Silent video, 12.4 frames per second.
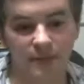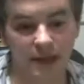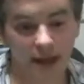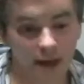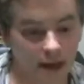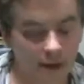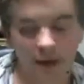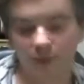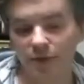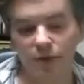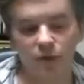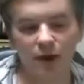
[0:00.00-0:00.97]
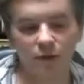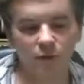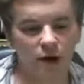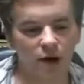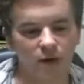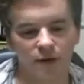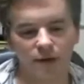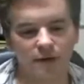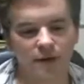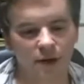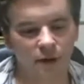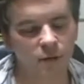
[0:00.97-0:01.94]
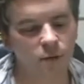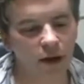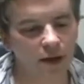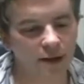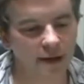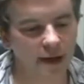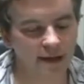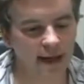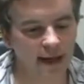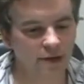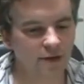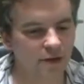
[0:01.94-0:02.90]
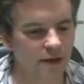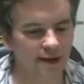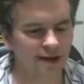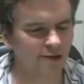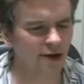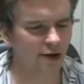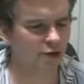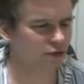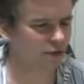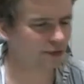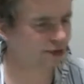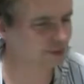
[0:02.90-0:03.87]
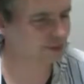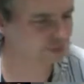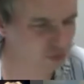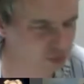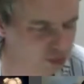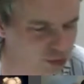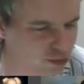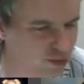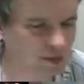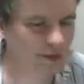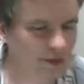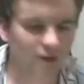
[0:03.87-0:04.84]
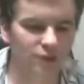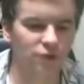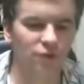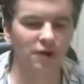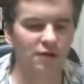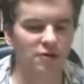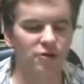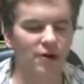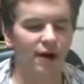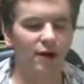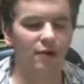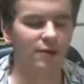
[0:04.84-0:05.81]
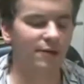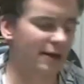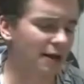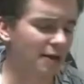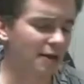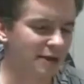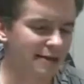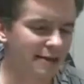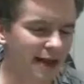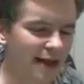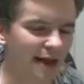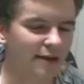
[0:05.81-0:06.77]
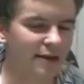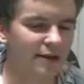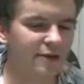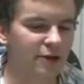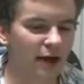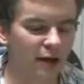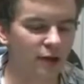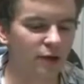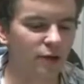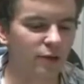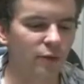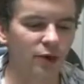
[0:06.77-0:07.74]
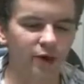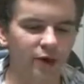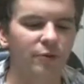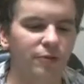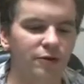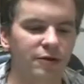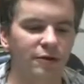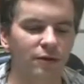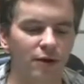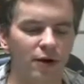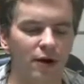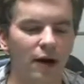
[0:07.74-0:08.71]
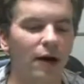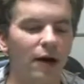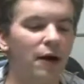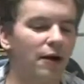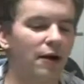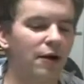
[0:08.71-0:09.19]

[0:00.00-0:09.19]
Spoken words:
yeah, and they're not wrong when they say, well, it takes a country or it takes a village to raise a child. But, yeah, that's not entirely 100% wrong